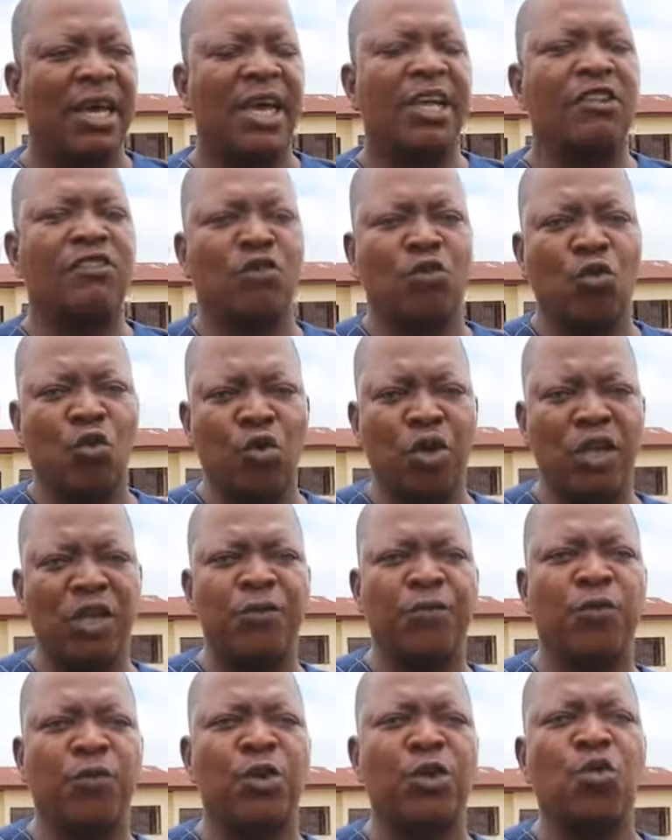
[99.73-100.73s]
And so
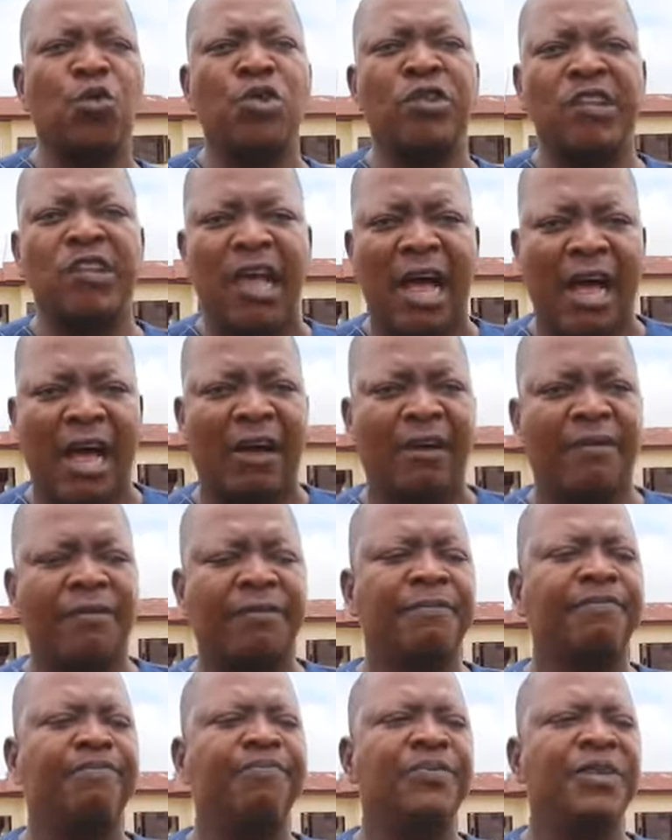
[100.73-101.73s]
if we don't have
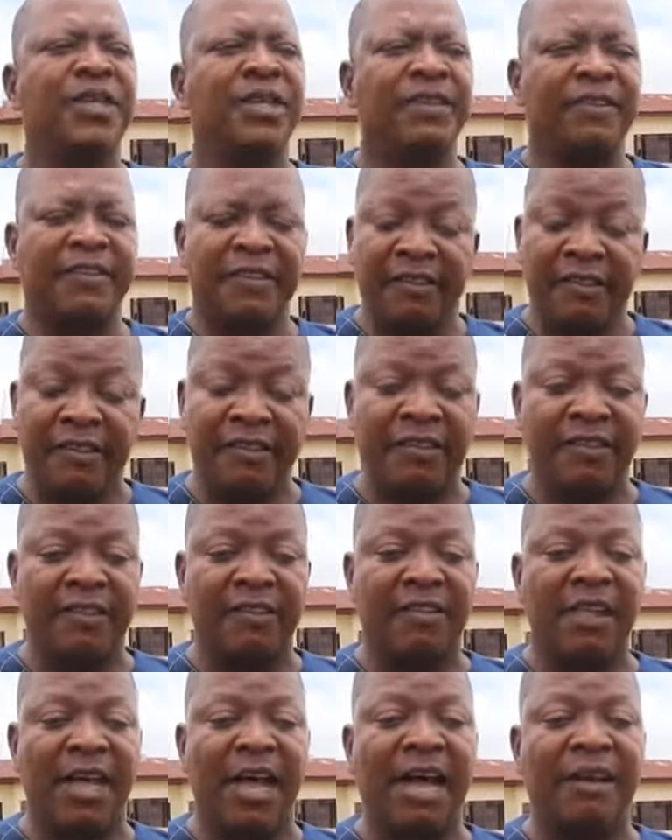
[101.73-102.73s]
citizens
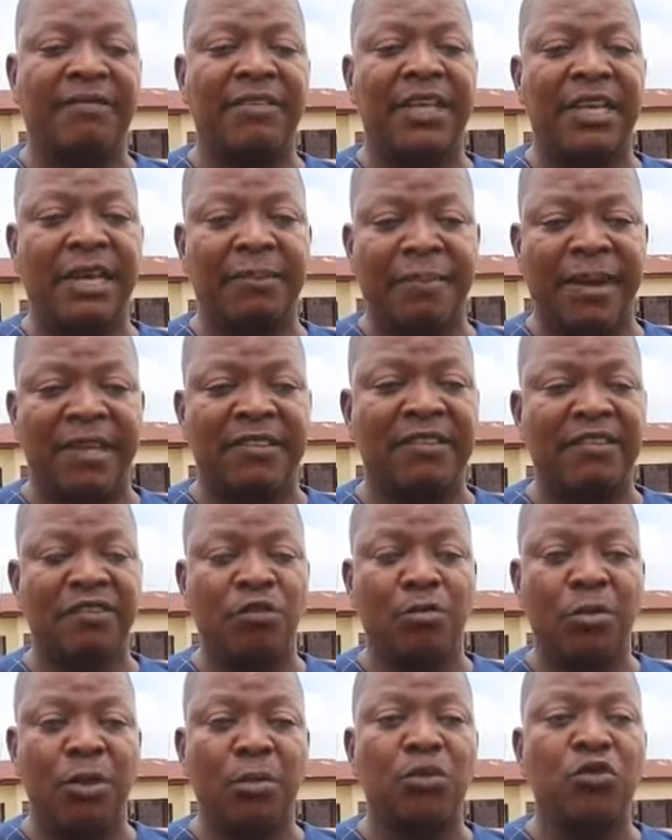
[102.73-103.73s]
that have the capacity
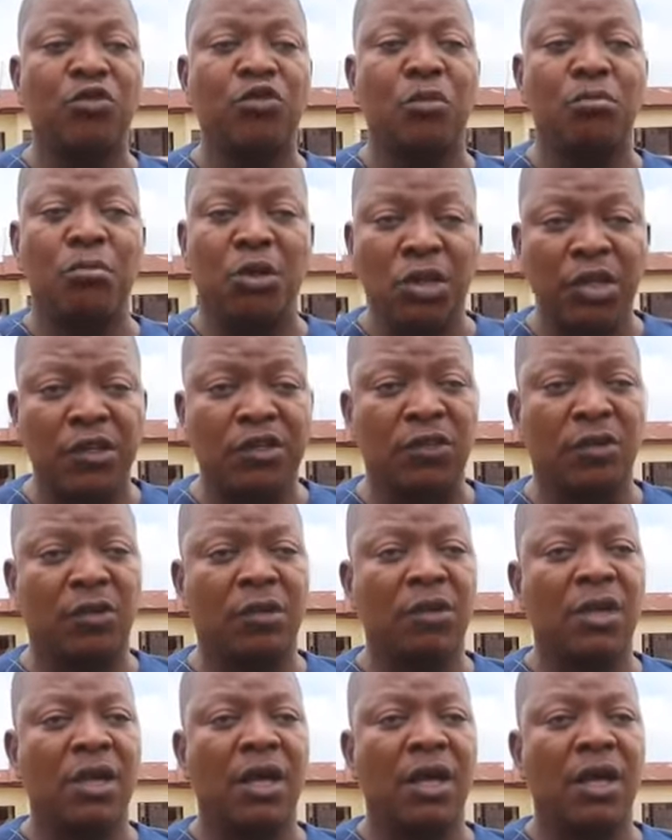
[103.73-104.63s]
to be able to monitor